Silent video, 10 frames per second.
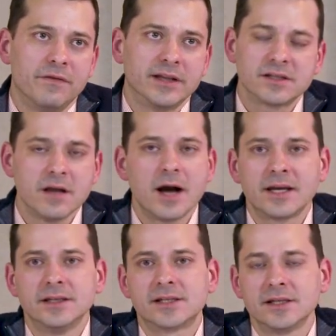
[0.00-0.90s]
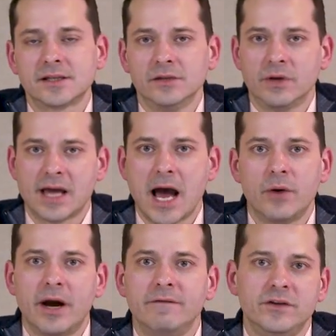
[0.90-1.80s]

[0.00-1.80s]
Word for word: that's not consistent with how I